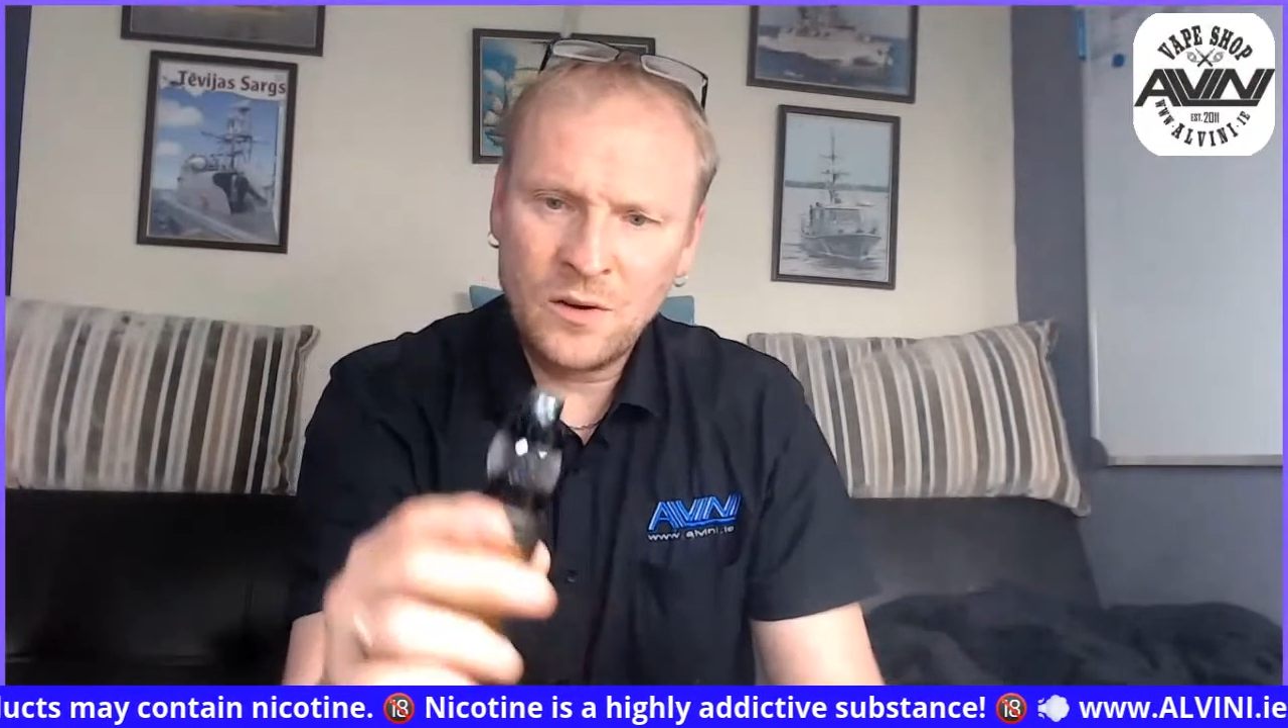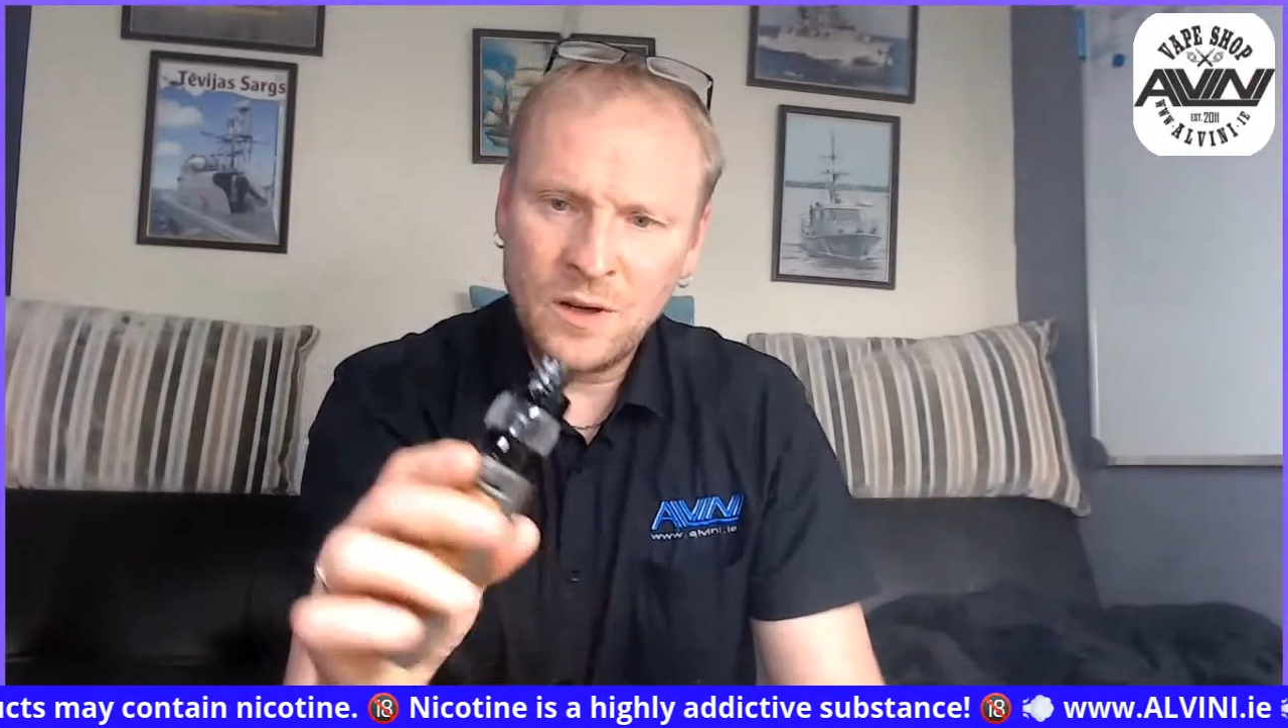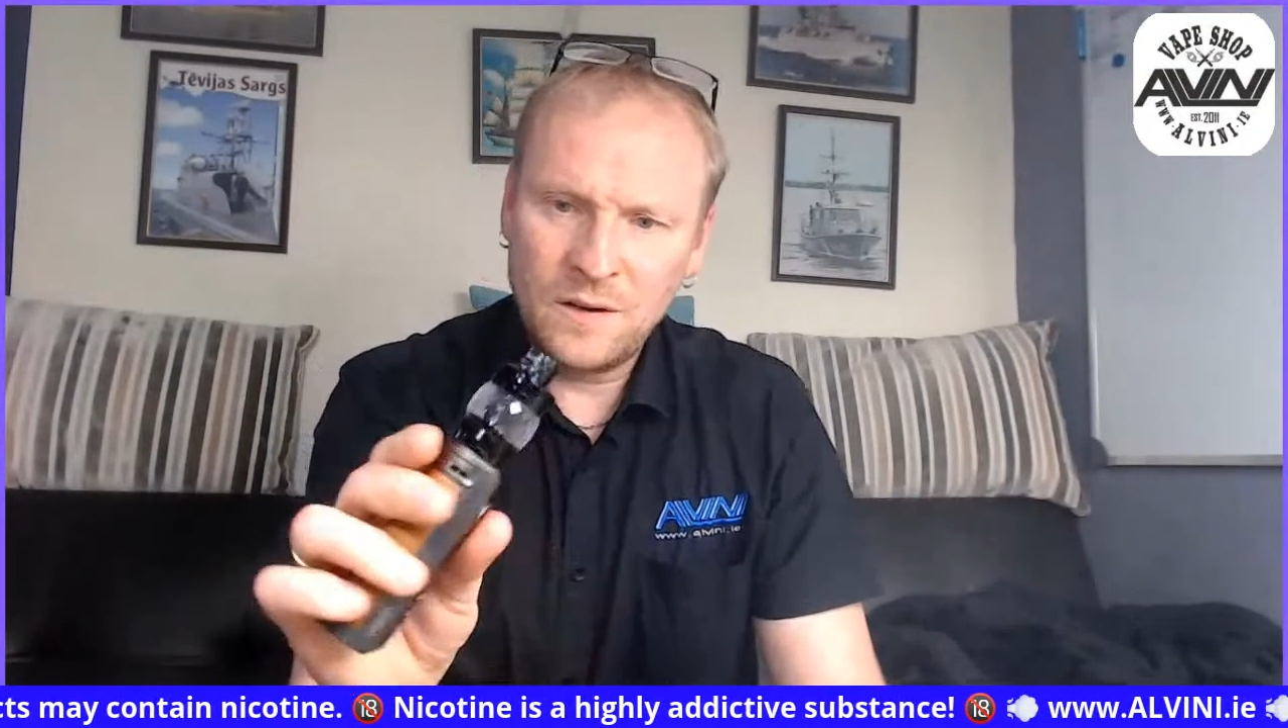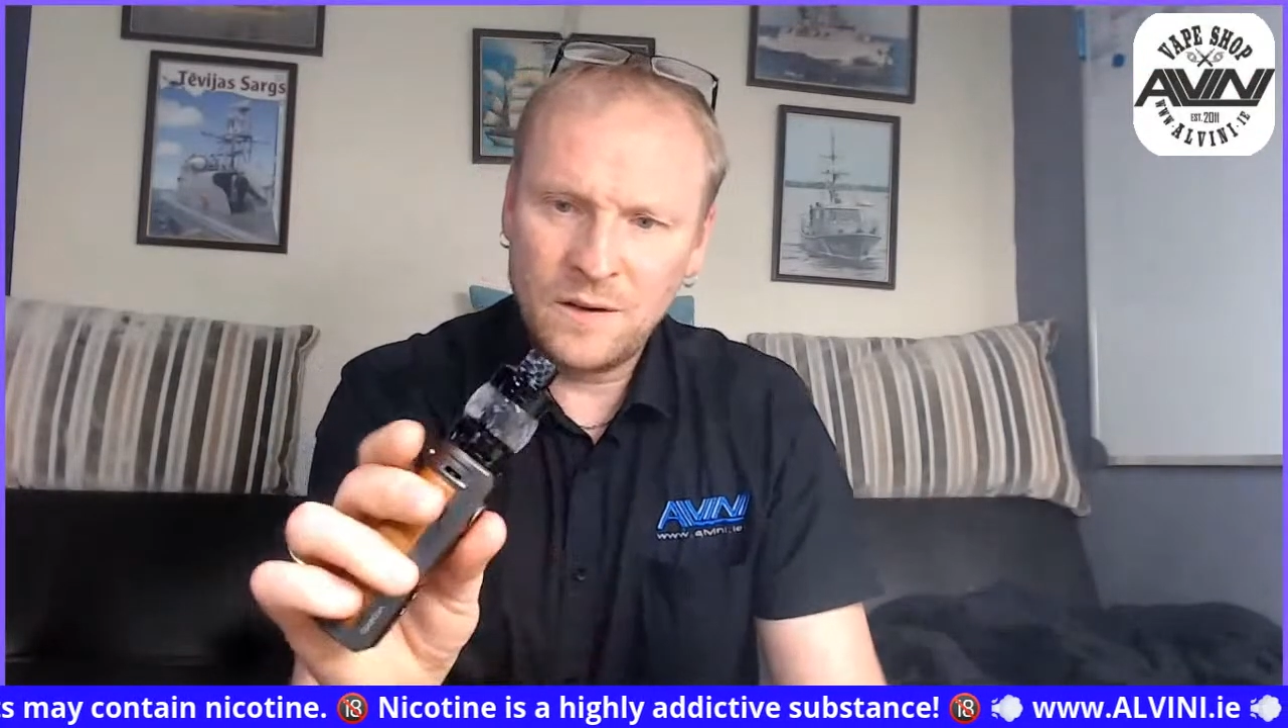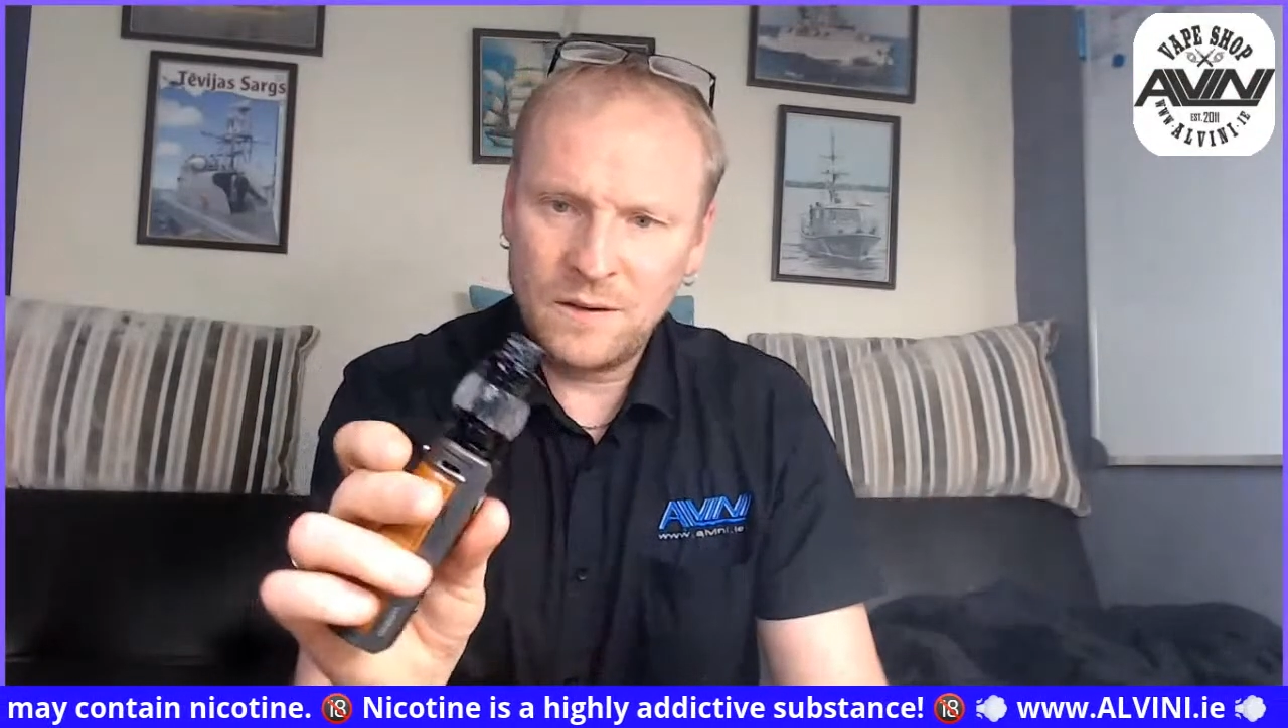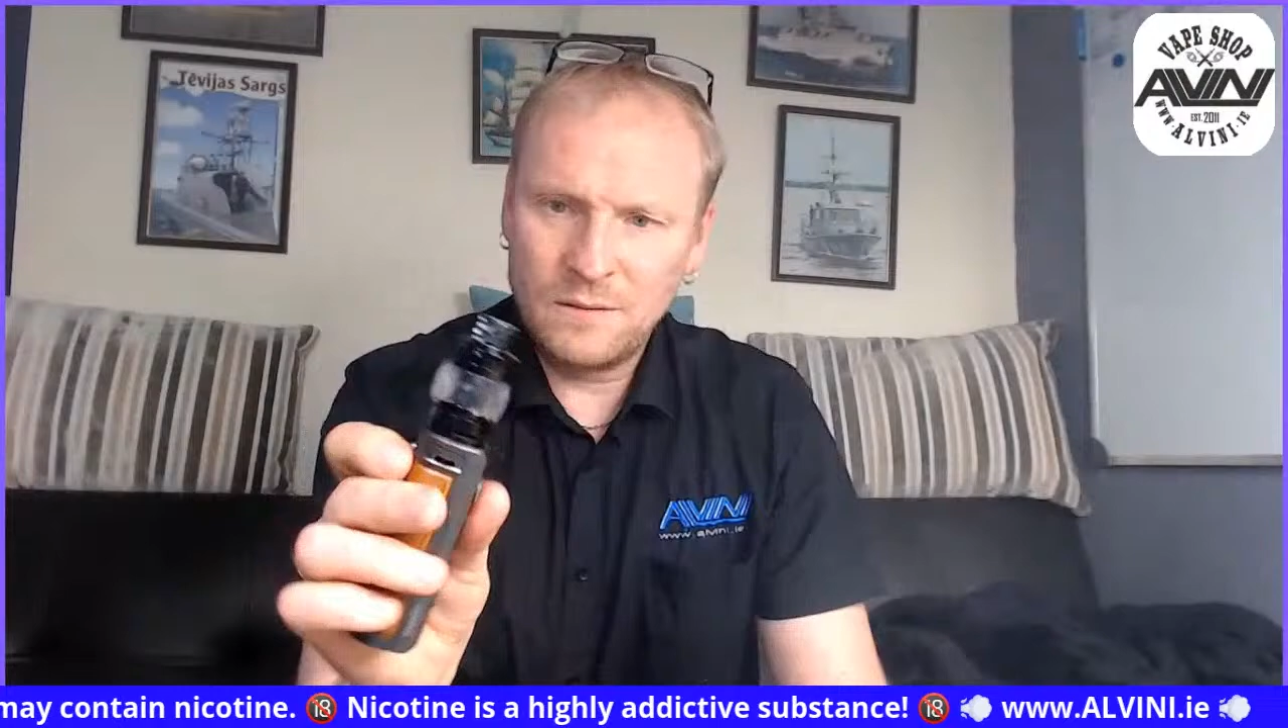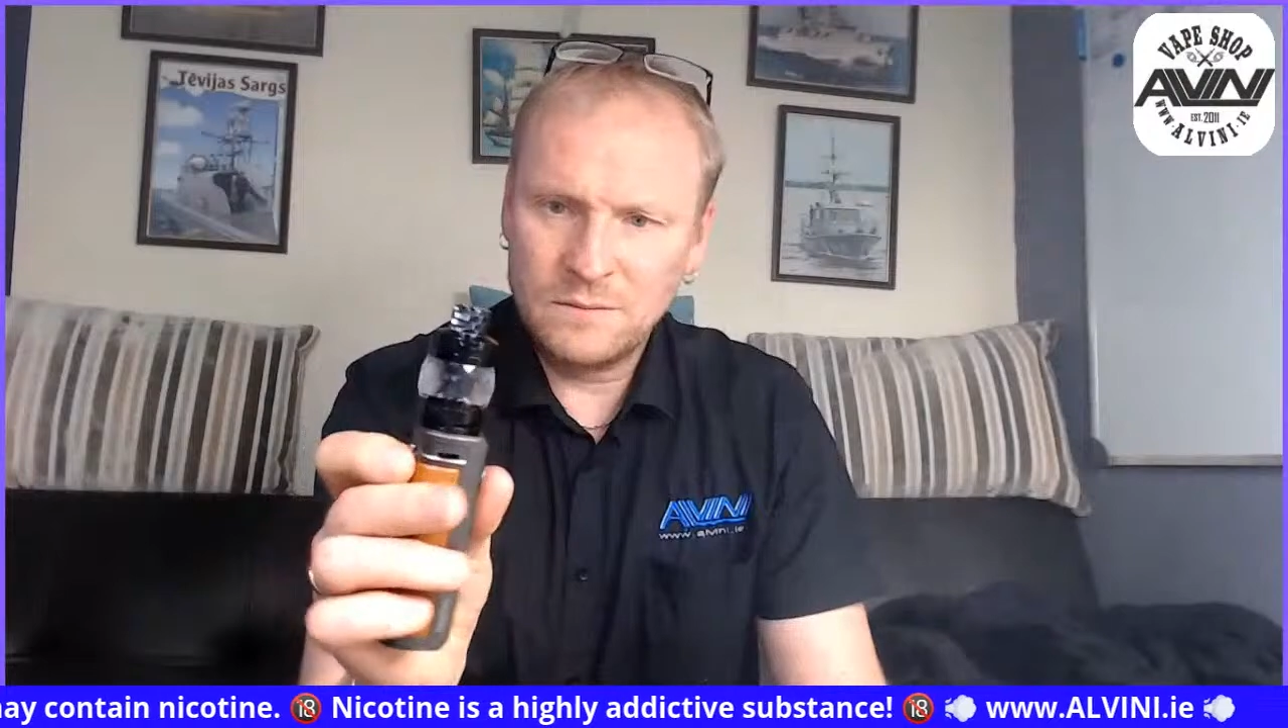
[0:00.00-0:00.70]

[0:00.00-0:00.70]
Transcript: it.